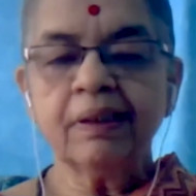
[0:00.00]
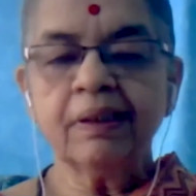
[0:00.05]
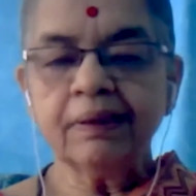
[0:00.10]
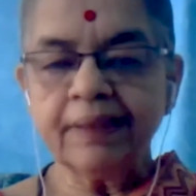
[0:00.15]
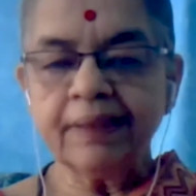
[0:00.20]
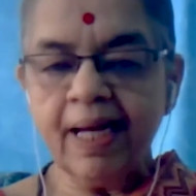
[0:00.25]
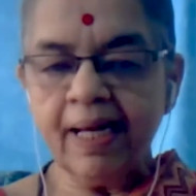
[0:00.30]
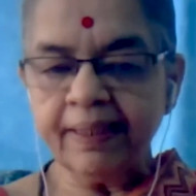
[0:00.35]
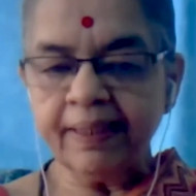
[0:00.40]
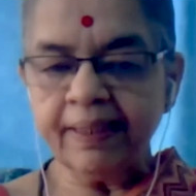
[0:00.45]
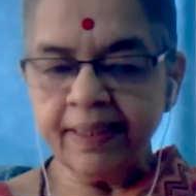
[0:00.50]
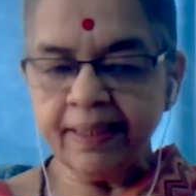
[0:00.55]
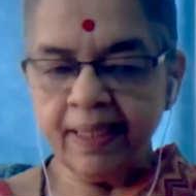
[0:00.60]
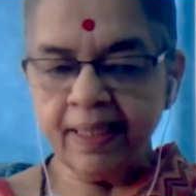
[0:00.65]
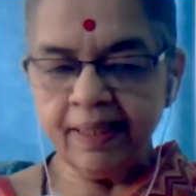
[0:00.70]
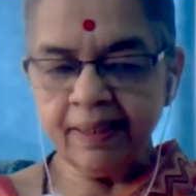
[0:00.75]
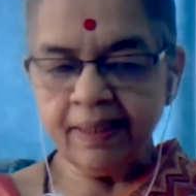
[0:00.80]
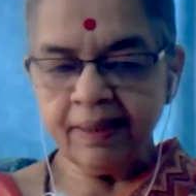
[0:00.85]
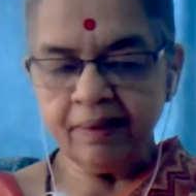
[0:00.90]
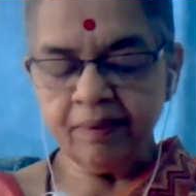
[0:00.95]

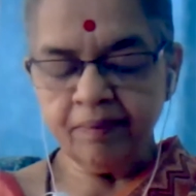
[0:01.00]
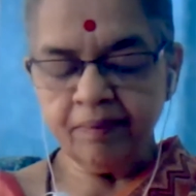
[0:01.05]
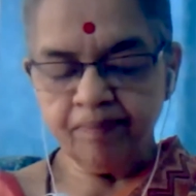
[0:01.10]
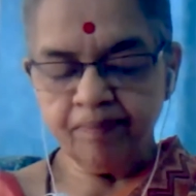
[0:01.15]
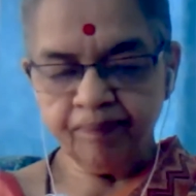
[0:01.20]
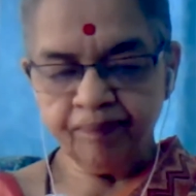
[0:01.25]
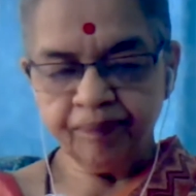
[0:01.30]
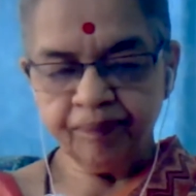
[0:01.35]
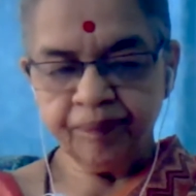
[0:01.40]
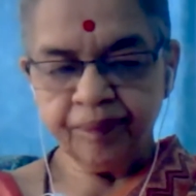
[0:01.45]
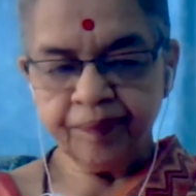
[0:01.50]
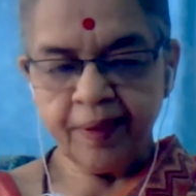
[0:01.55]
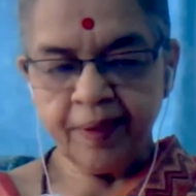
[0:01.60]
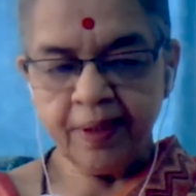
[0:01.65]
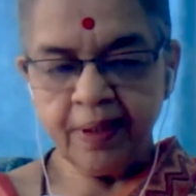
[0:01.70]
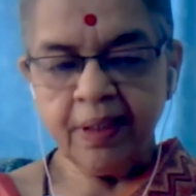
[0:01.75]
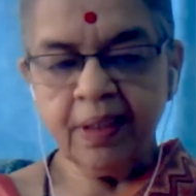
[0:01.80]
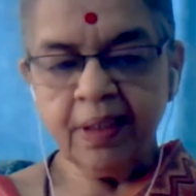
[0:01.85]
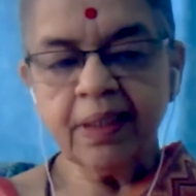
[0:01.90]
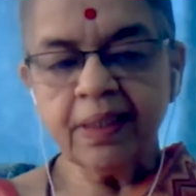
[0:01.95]
Tarkika
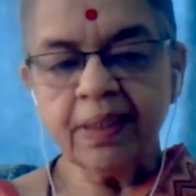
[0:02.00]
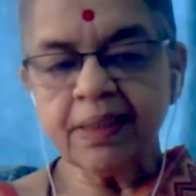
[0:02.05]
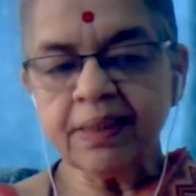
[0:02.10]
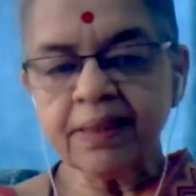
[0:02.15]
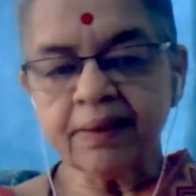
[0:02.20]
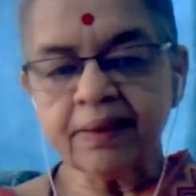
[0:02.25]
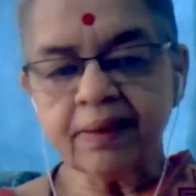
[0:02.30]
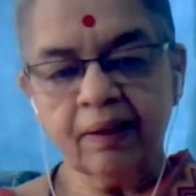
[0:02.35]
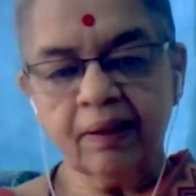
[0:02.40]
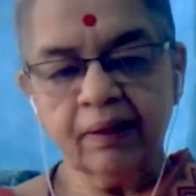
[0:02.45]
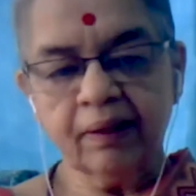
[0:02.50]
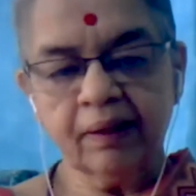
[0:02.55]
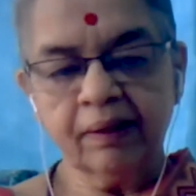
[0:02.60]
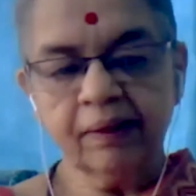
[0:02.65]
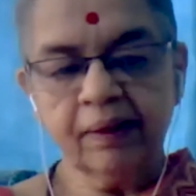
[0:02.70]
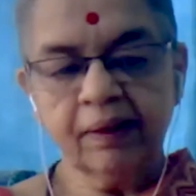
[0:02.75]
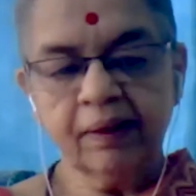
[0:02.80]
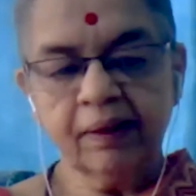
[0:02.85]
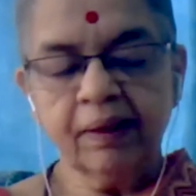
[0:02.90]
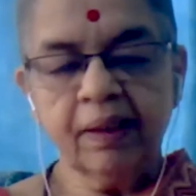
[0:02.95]
is
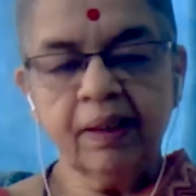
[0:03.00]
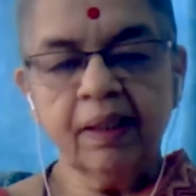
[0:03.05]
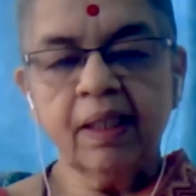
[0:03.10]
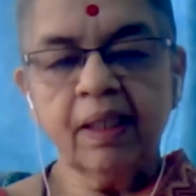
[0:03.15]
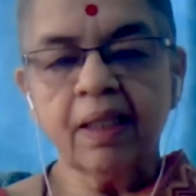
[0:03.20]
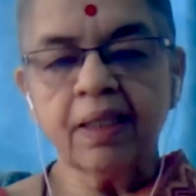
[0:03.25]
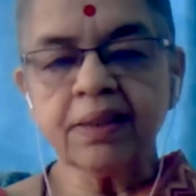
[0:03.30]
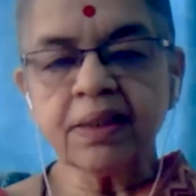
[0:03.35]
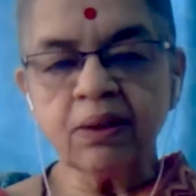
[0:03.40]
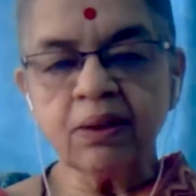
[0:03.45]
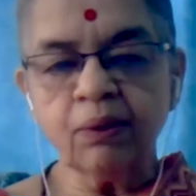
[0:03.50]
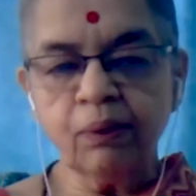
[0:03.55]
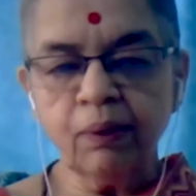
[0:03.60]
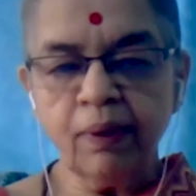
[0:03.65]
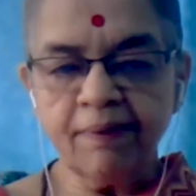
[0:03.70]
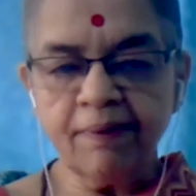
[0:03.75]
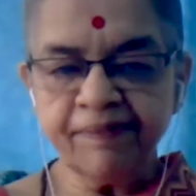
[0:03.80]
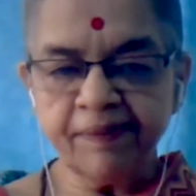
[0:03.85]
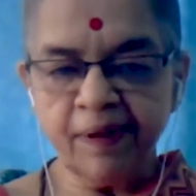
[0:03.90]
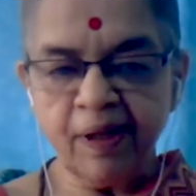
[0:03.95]
a school
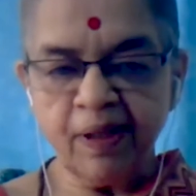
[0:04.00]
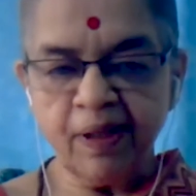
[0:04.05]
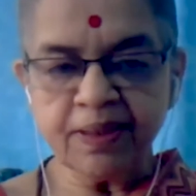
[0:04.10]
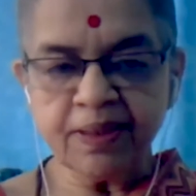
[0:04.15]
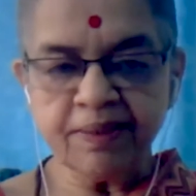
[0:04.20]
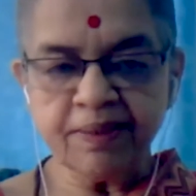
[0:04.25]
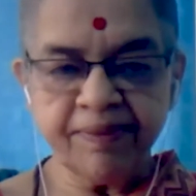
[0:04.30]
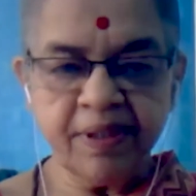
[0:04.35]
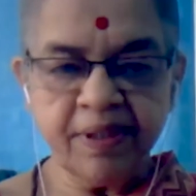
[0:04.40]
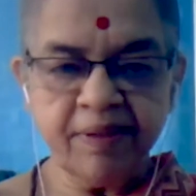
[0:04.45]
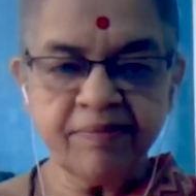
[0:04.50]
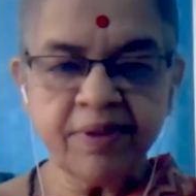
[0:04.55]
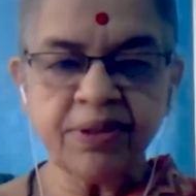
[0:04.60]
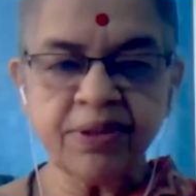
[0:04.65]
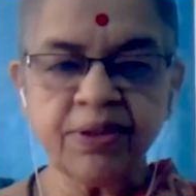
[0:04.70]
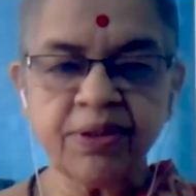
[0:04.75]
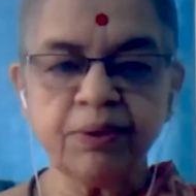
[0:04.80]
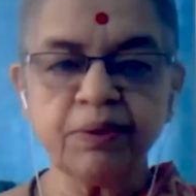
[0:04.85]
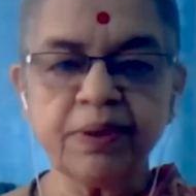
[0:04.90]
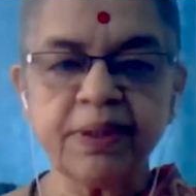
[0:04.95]
of philosophy which
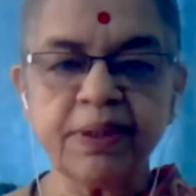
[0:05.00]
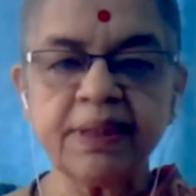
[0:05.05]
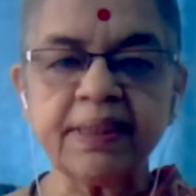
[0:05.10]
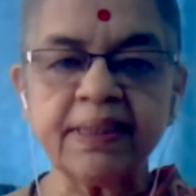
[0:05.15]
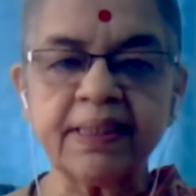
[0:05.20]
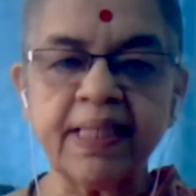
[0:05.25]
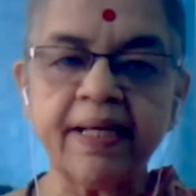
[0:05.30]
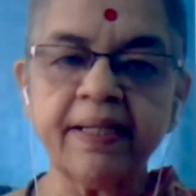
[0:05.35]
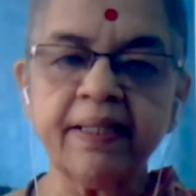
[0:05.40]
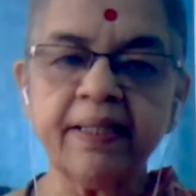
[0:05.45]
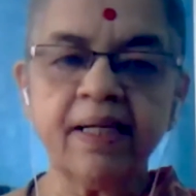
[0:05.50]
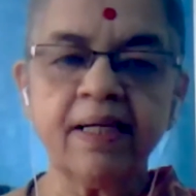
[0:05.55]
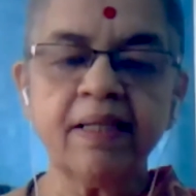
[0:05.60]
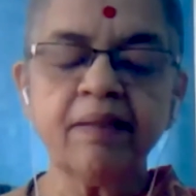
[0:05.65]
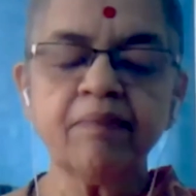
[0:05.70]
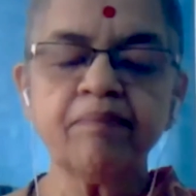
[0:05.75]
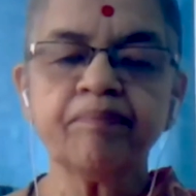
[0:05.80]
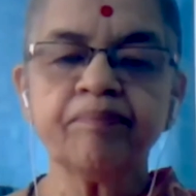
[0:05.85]
uses Tarka,